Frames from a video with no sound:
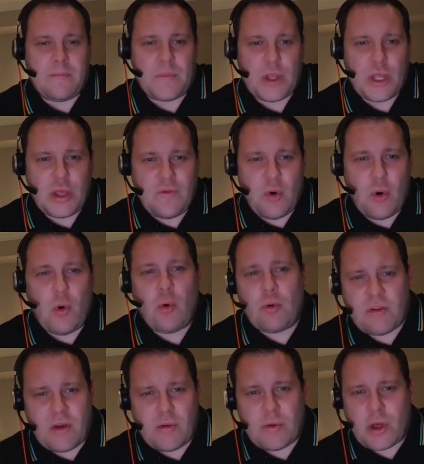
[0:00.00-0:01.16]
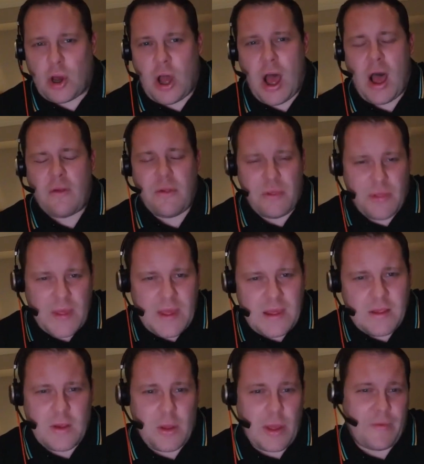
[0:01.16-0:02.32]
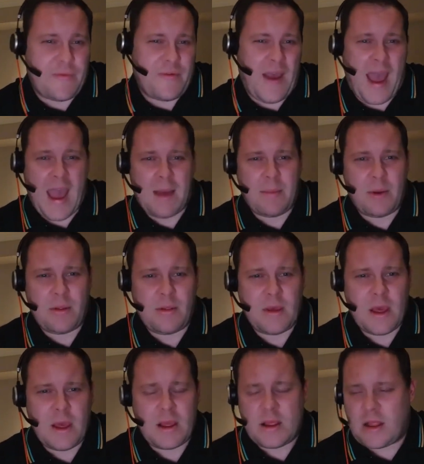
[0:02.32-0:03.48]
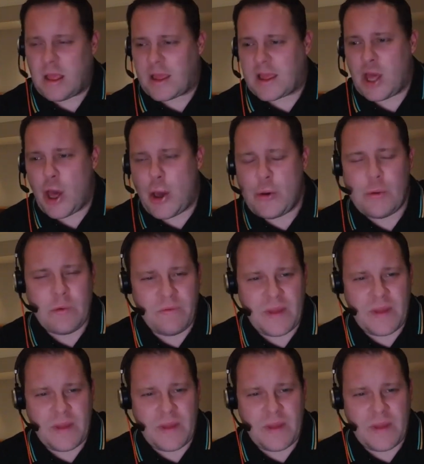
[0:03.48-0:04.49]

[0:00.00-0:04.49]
You've also got other things that have happened, like COVID.